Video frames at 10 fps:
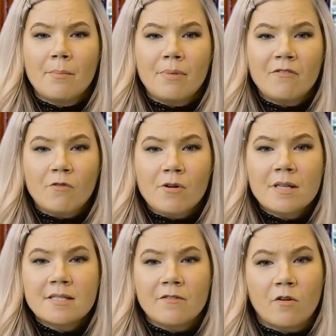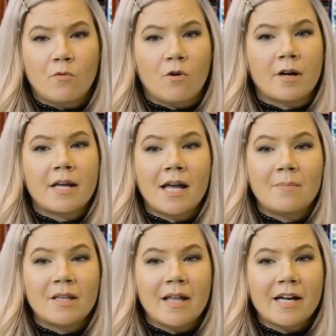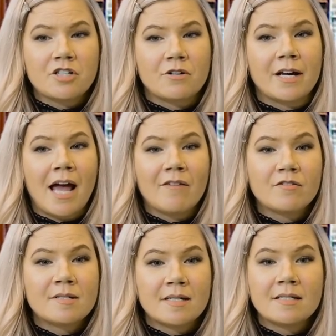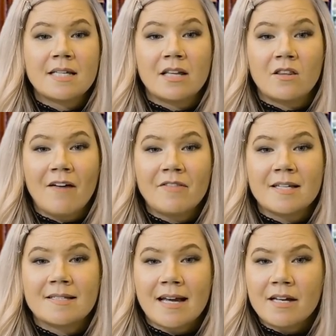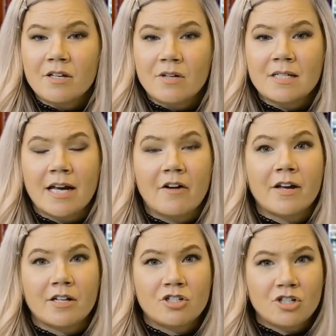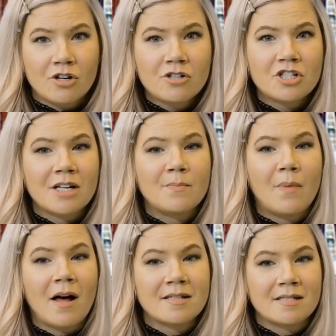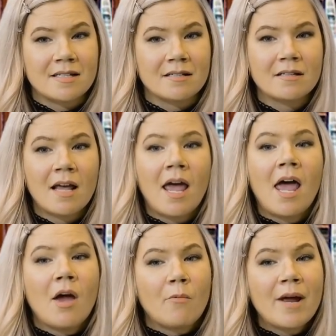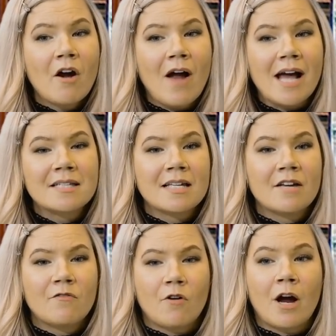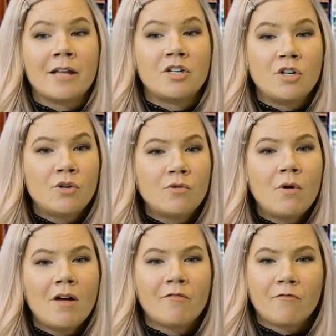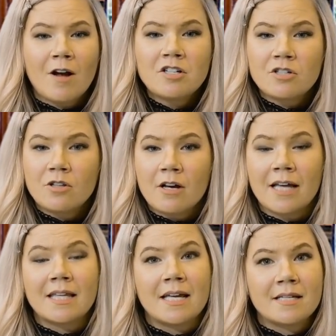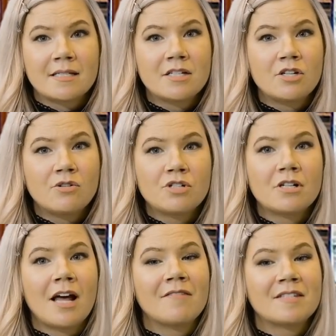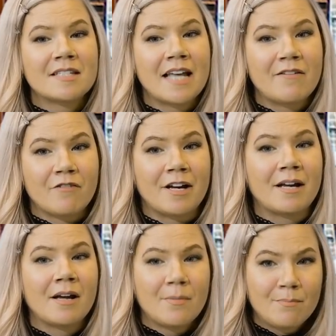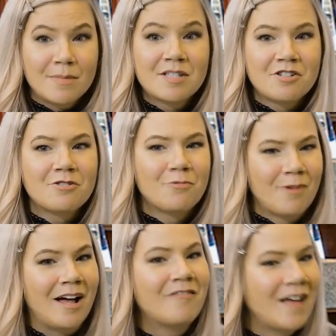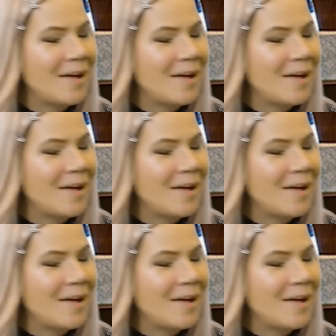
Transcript: Before the Civil War, he had been lecturing ever since he left the Second Unitarian Church in Boston. We are asking for a new, fresh look at the institution of slavery. Mr. Ralph